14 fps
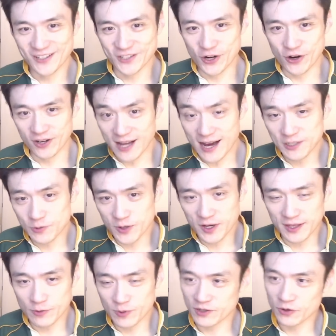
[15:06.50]
So last week
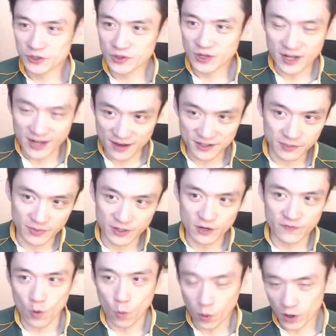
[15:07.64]
there was also an announcement of
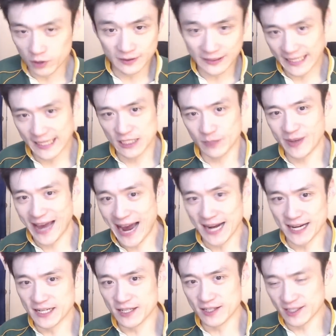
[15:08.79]
a World League to be
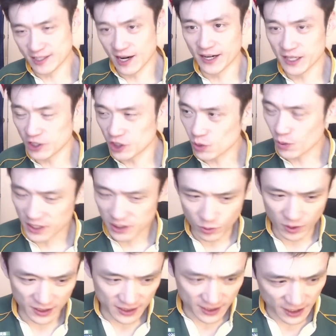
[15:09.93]
added starting in
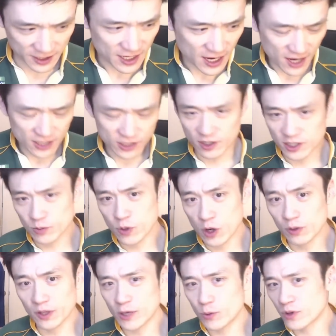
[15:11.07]
2026. So this World
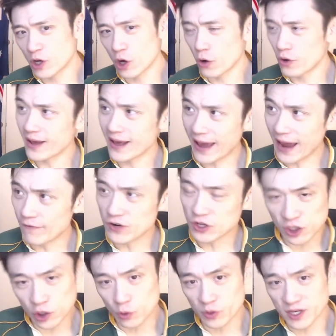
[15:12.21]
League will go every
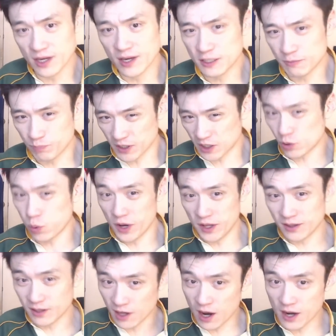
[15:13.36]
2 years between
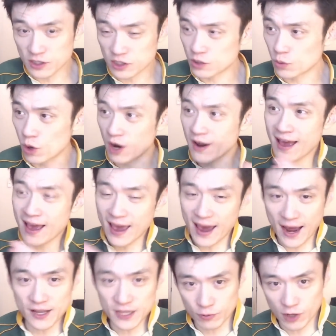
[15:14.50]
the Lions Tour
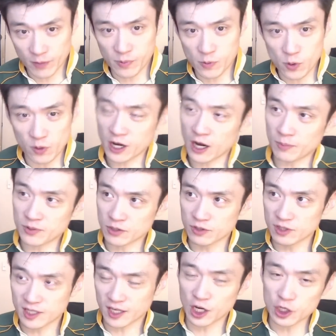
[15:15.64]
and the Rugby World Cup. So the
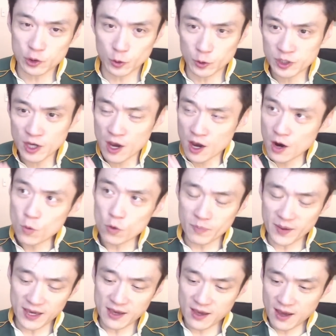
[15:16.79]
schedules will
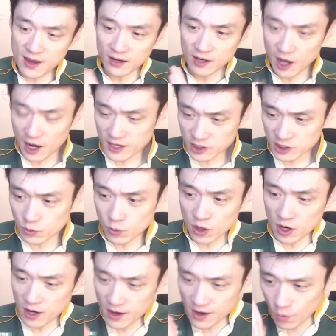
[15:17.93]
be Lions
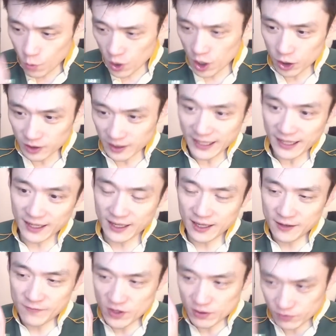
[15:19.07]
Tour, World League,
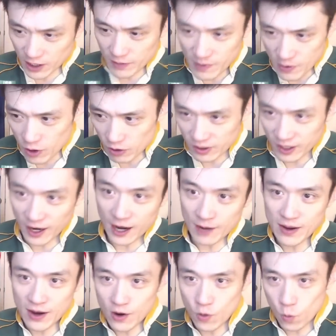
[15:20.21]
Rugby World
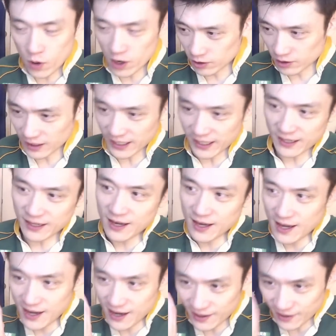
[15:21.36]
Cup, World League,
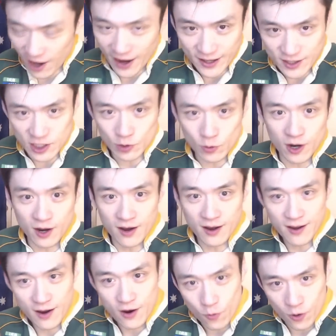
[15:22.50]
Lions Tour,
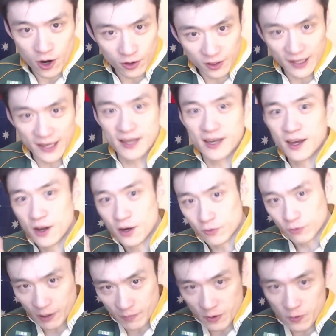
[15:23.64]
World League,
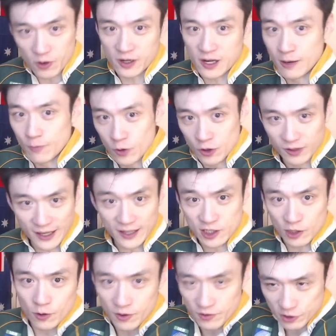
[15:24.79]
Rugby World Cup, World League,
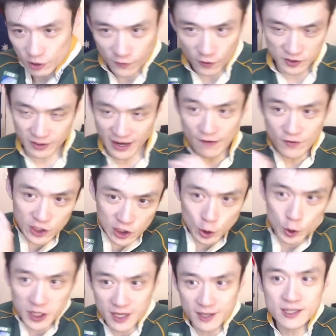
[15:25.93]
so on and so forth. So every 2
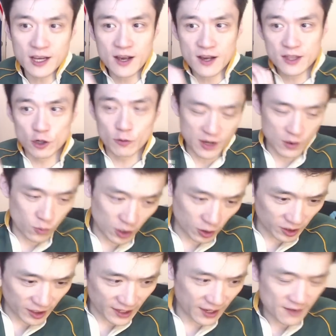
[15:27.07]
years there will be a World
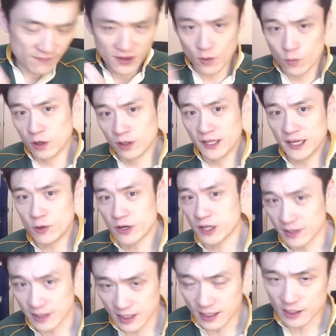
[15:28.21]
League. And World League will
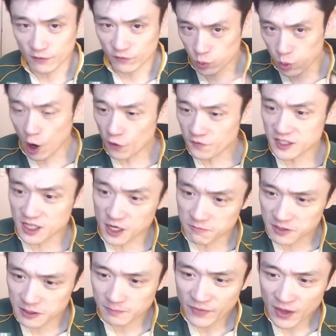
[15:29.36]
consist of 12
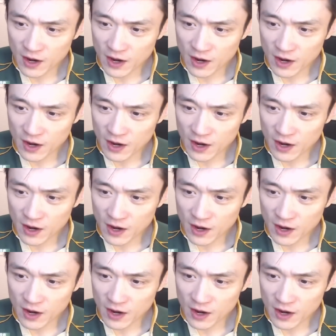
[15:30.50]
teams,